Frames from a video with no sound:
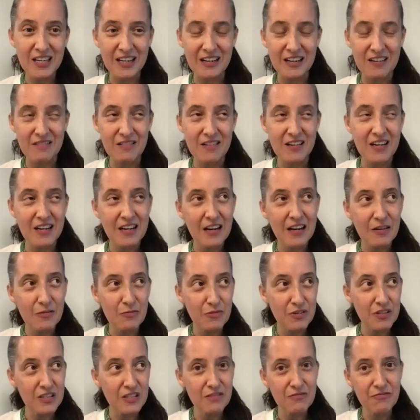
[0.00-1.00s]
and
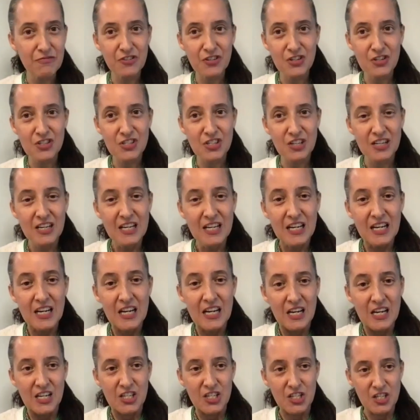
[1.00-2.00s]
really for
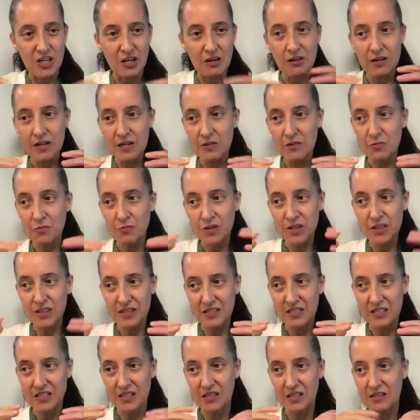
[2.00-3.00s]
sharing with
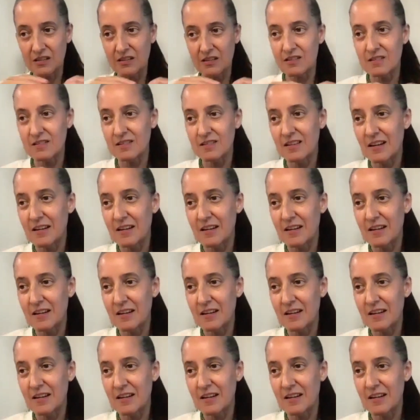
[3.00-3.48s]
us the